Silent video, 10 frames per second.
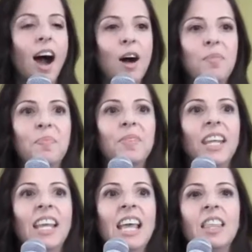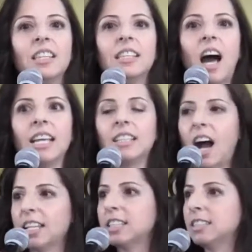I
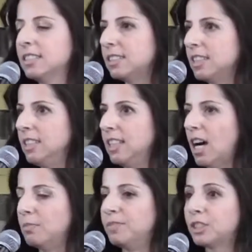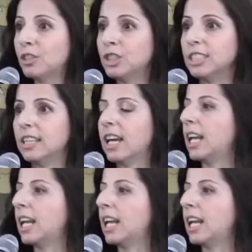got to the surgeon,